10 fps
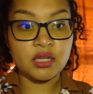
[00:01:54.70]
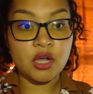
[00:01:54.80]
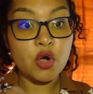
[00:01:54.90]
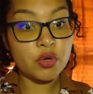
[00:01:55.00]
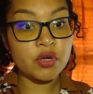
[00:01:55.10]

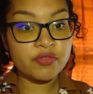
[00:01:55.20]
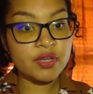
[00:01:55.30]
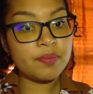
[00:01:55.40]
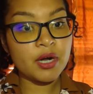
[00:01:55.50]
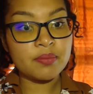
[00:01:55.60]
owner of the
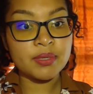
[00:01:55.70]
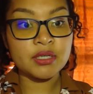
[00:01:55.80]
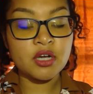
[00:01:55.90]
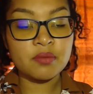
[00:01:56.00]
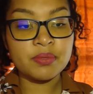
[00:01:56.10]
apartment
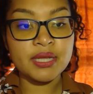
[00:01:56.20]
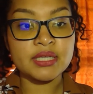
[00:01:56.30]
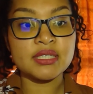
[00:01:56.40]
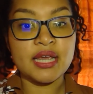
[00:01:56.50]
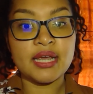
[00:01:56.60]

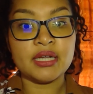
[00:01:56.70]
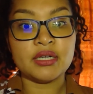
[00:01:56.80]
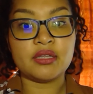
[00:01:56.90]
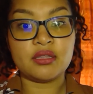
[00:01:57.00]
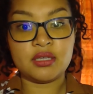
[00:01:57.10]
complex and
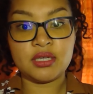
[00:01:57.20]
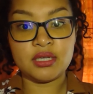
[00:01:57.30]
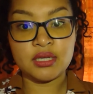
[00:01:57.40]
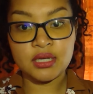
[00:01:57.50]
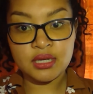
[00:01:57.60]

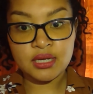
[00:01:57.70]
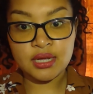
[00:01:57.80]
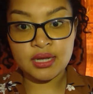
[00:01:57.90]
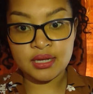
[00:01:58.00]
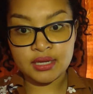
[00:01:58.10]
the
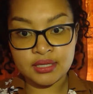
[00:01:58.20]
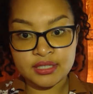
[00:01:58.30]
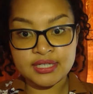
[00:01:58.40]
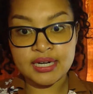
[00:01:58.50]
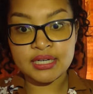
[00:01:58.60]

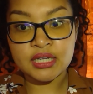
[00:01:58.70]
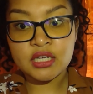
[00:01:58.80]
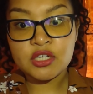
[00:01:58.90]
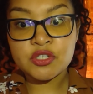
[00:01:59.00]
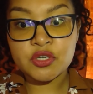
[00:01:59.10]
tenant.
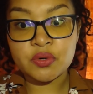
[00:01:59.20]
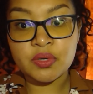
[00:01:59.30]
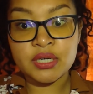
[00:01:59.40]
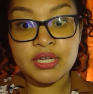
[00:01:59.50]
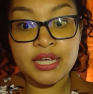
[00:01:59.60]
So
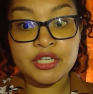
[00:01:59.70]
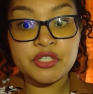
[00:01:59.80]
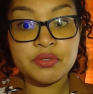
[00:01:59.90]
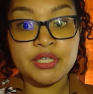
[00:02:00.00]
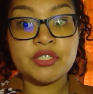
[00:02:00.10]
in case
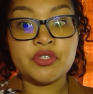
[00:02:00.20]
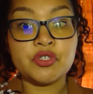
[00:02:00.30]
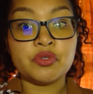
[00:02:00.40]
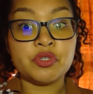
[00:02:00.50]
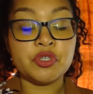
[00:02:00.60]
you need to
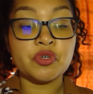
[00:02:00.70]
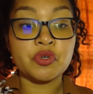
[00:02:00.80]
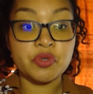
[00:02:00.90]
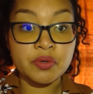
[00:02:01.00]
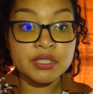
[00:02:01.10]
sue, you're
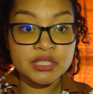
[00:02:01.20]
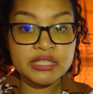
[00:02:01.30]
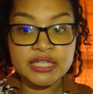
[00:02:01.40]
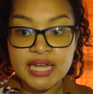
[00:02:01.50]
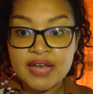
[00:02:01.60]
going to
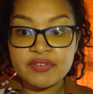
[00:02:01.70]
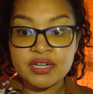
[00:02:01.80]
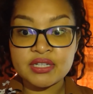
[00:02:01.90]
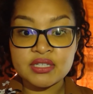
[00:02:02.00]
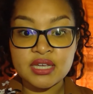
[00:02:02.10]
need
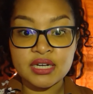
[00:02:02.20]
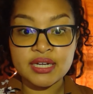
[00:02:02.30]
evidence, and